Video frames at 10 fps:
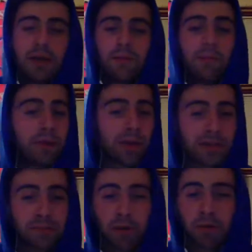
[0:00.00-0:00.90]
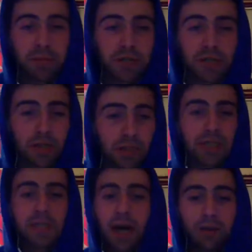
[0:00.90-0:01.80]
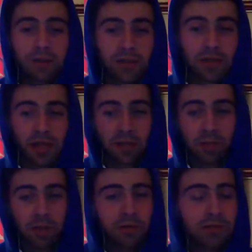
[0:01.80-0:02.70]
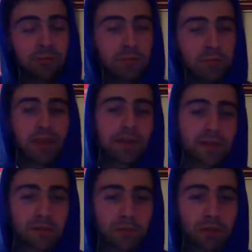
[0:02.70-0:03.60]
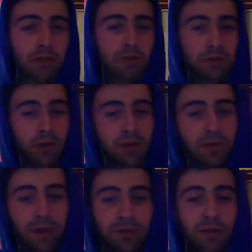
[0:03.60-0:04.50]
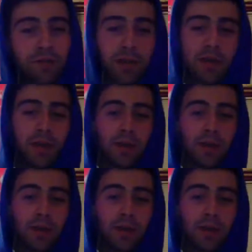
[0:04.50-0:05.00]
I mean, they can spend $1 bajillion getting Antoine Griezmann, but that doesn't do anything to address the fact that they